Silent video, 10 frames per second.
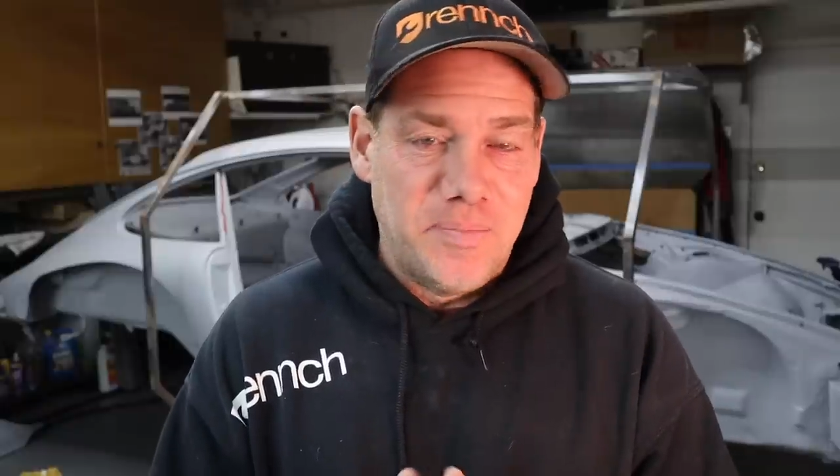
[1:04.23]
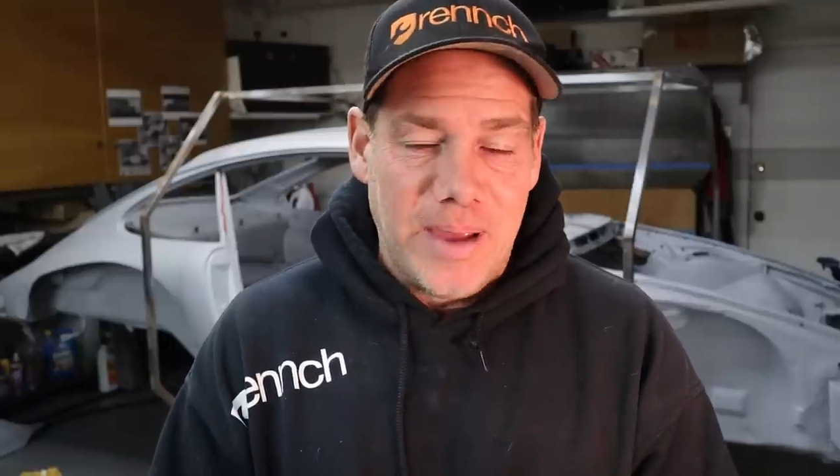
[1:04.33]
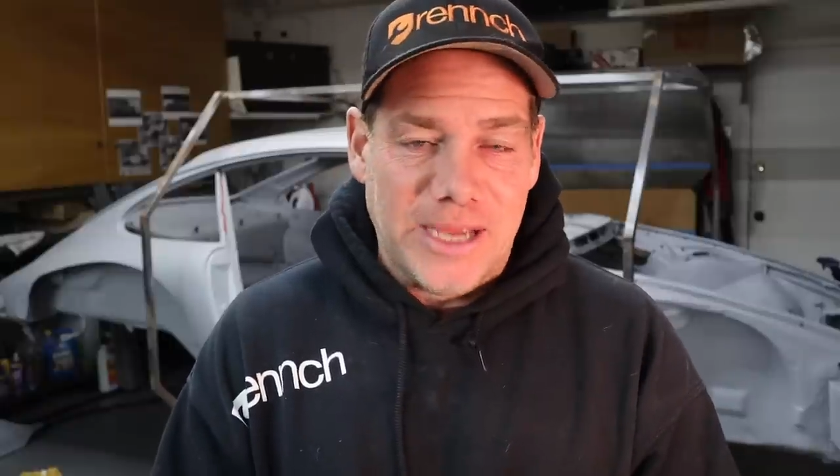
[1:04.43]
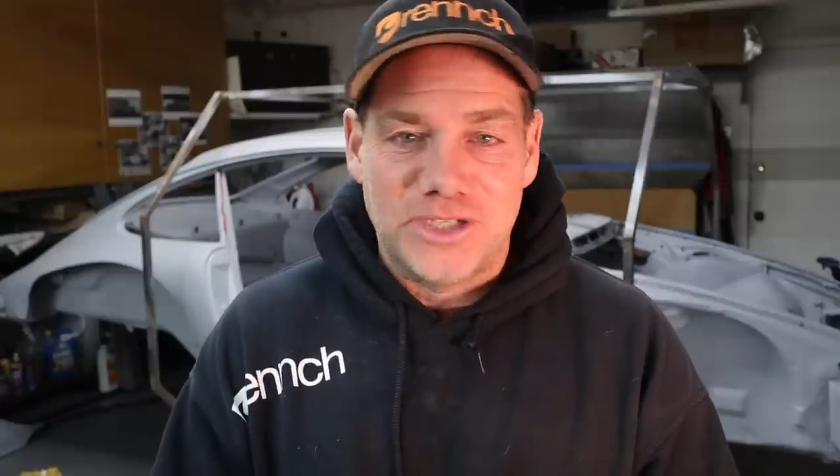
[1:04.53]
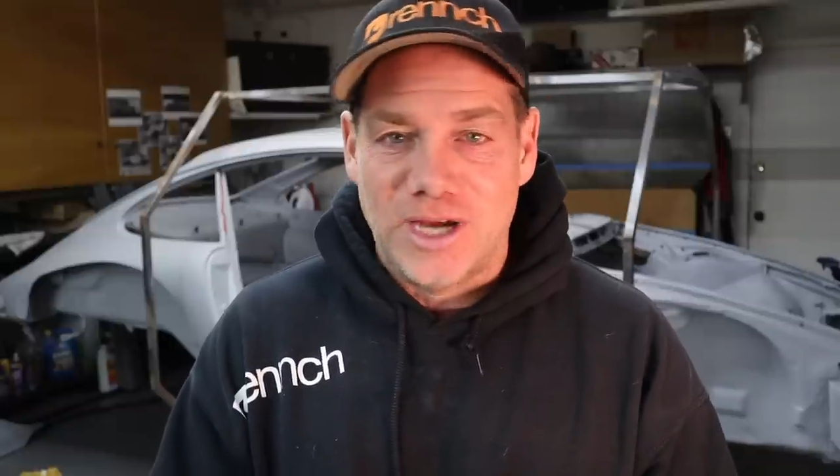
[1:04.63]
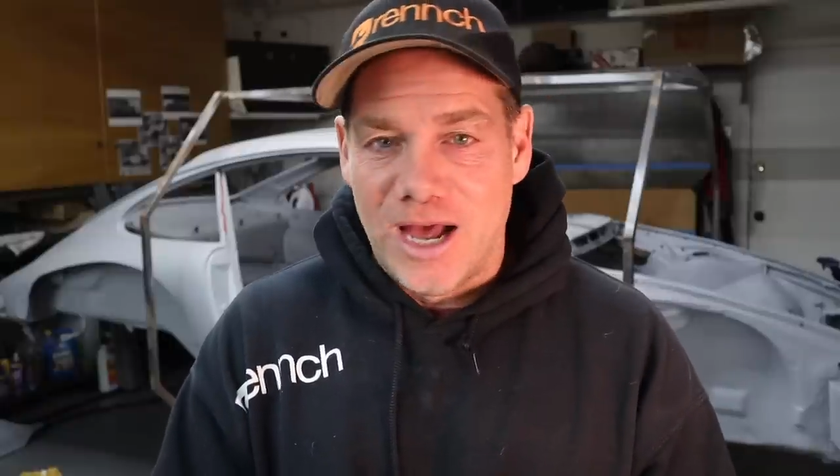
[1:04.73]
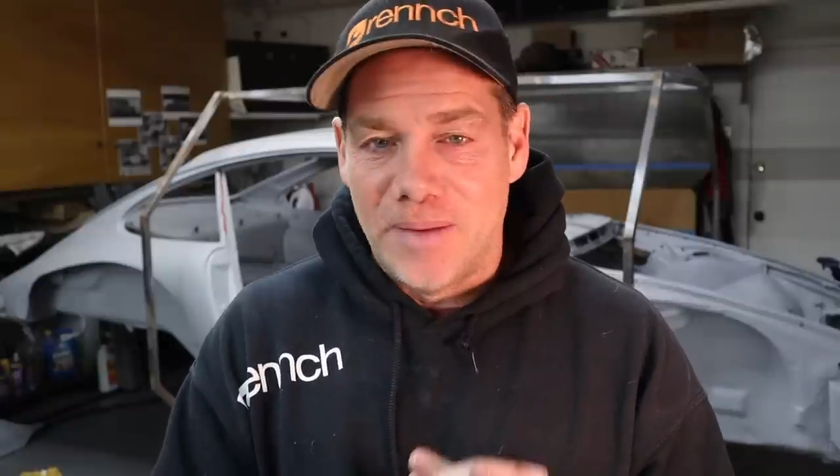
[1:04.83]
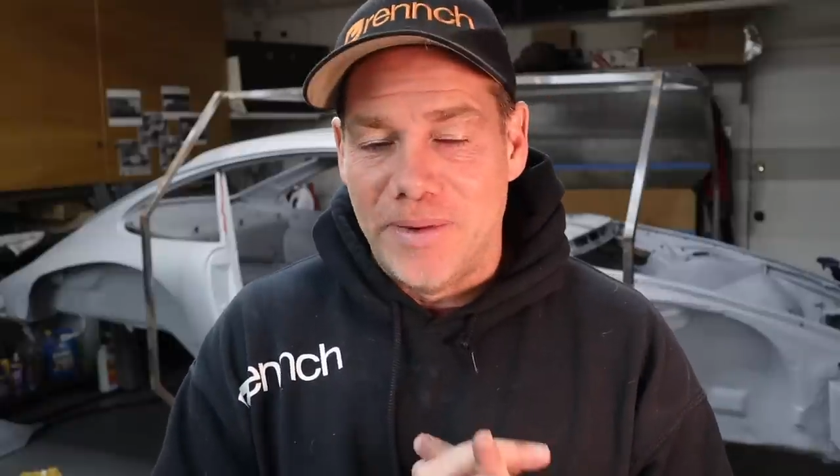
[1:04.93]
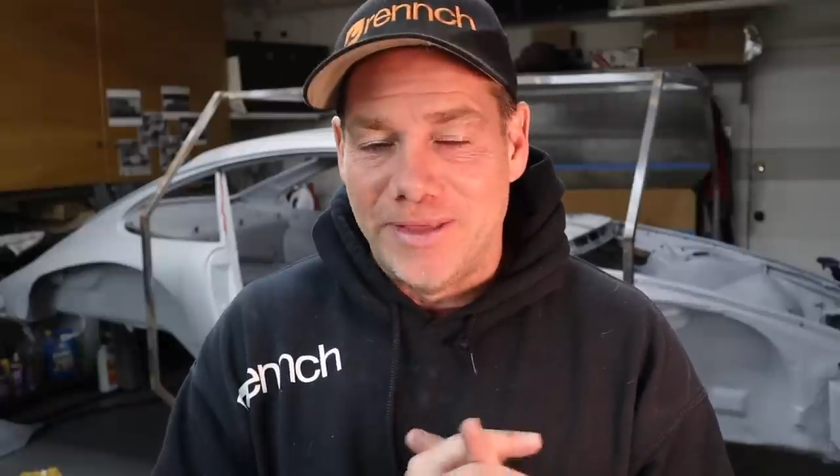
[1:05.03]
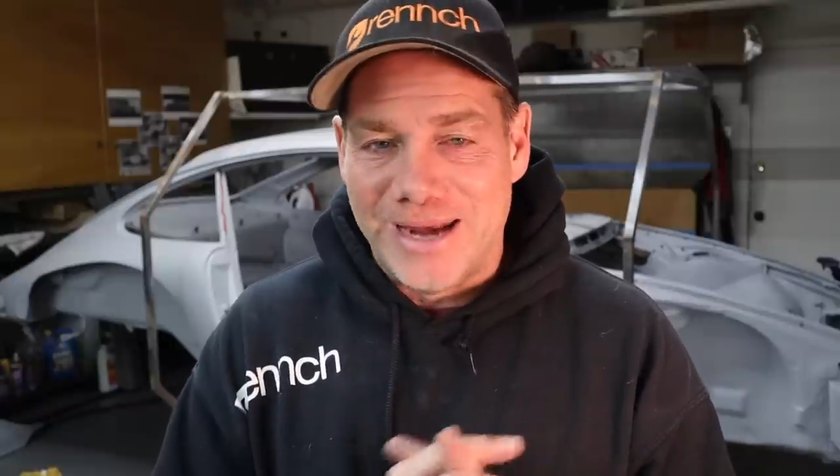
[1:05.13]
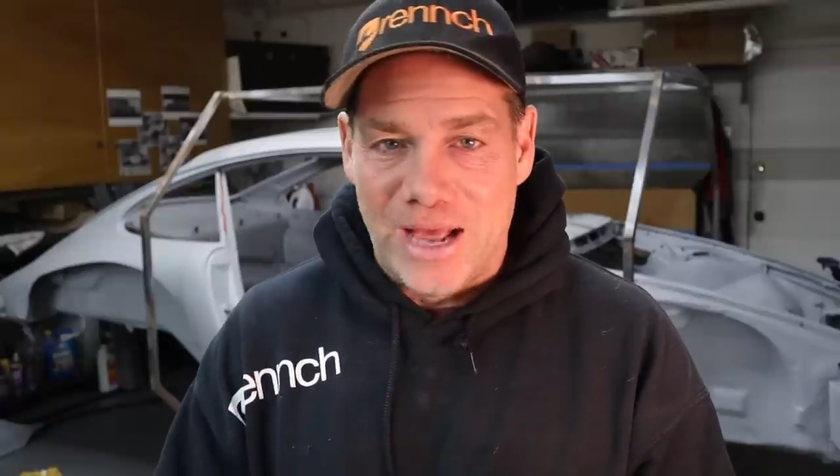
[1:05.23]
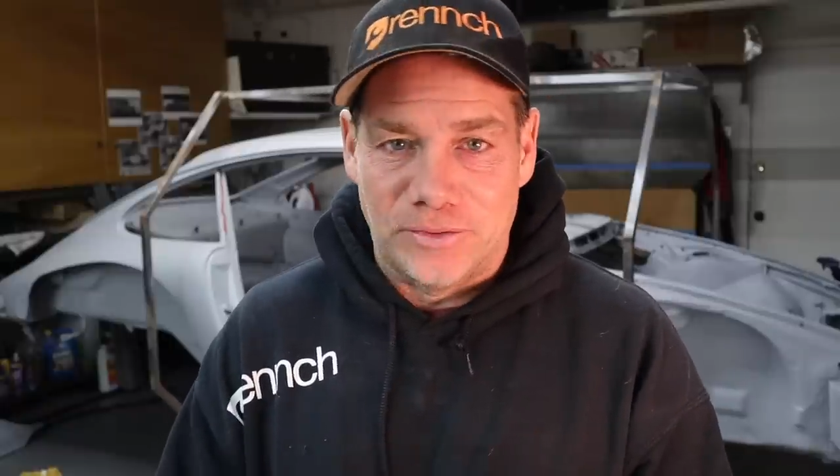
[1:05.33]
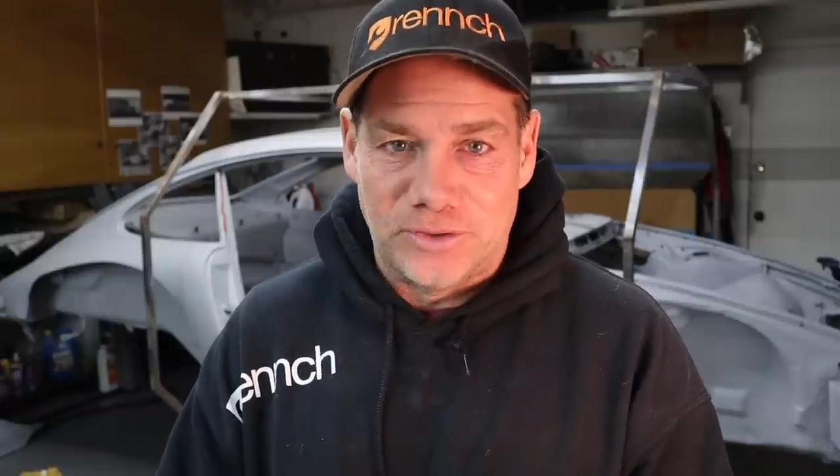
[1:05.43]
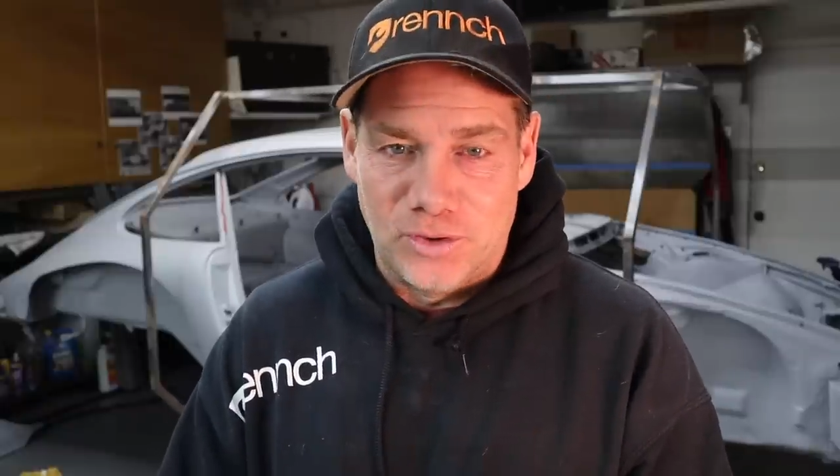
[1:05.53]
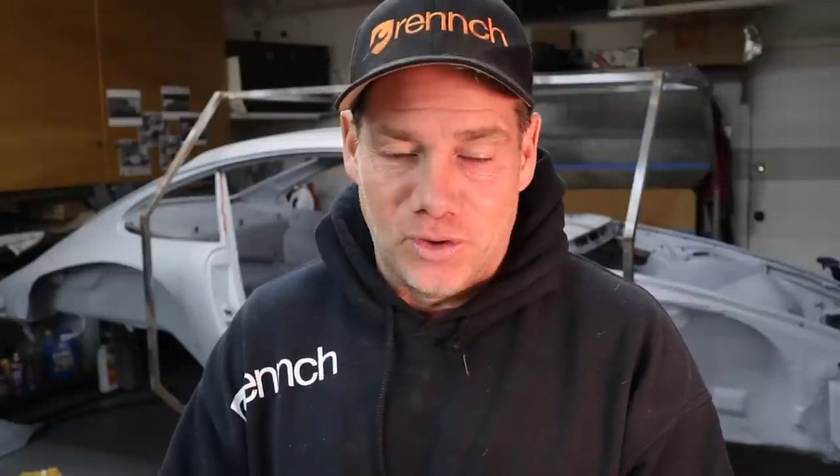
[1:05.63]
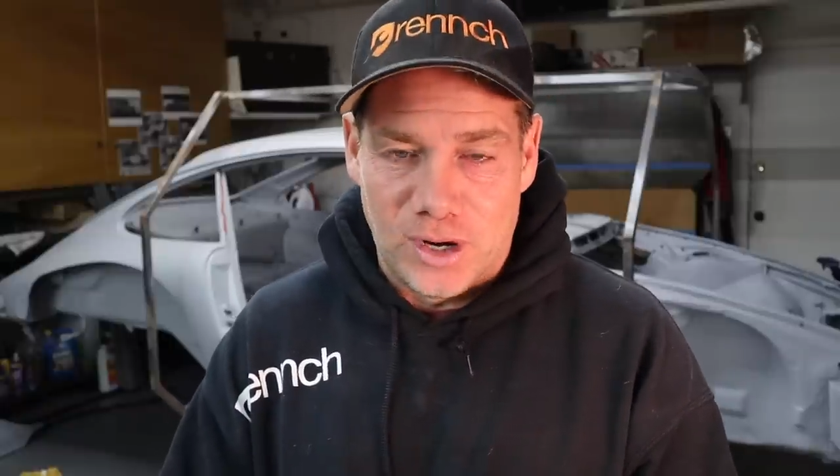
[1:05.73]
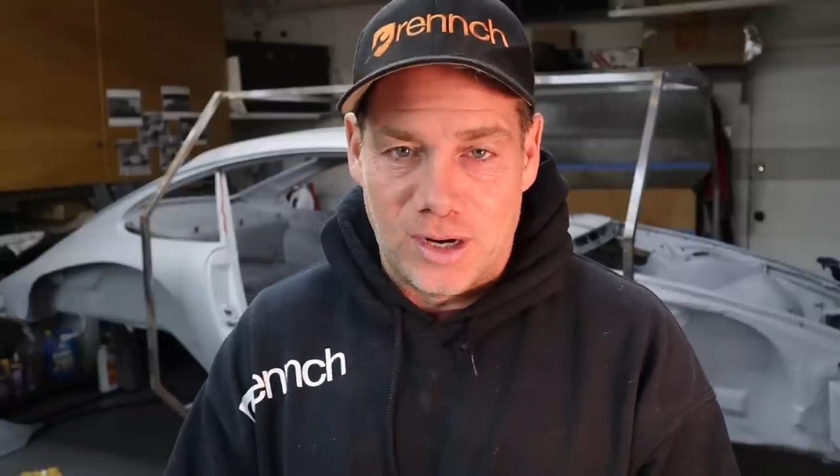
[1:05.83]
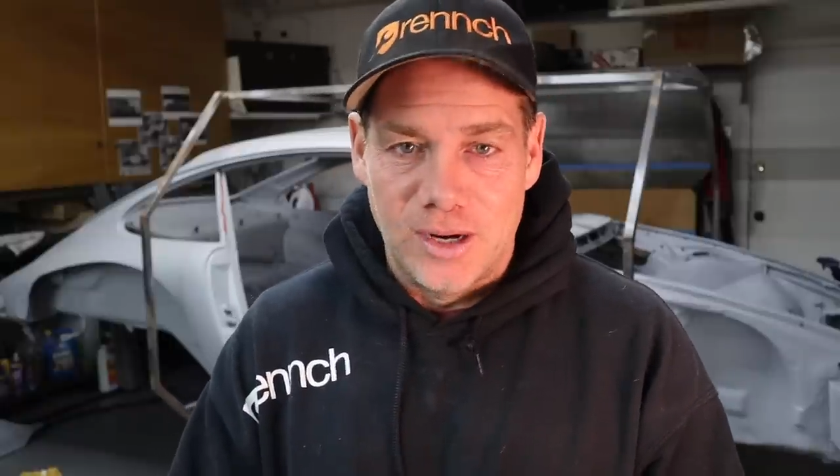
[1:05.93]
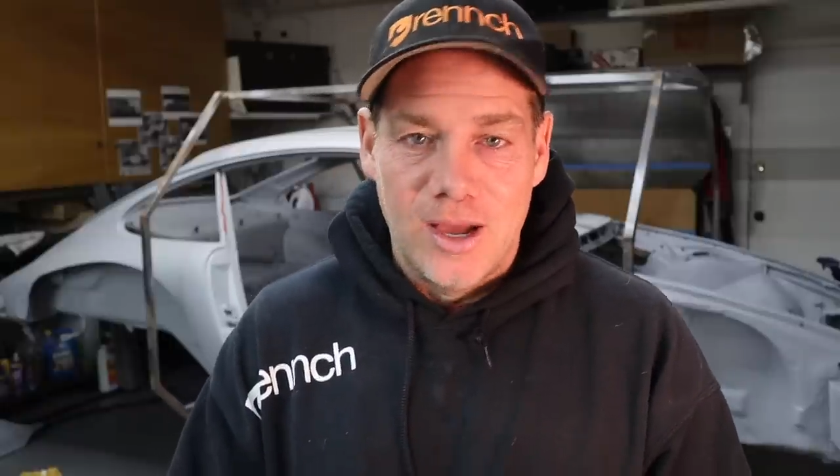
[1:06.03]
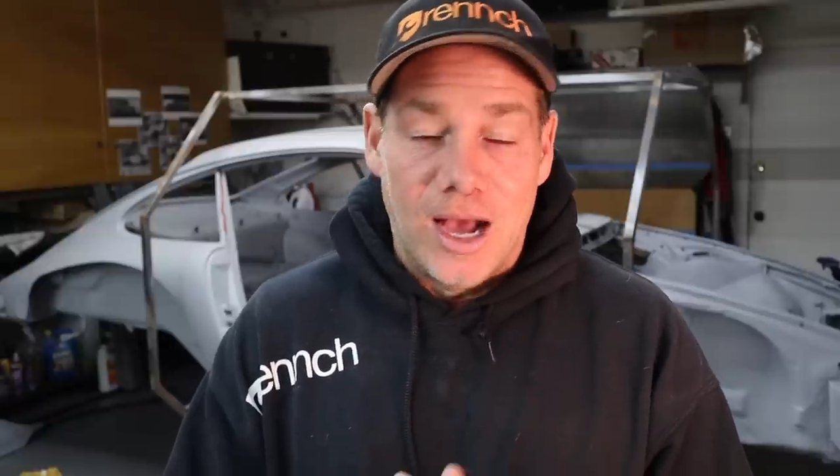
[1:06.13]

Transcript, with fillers: paint job, and then out the door.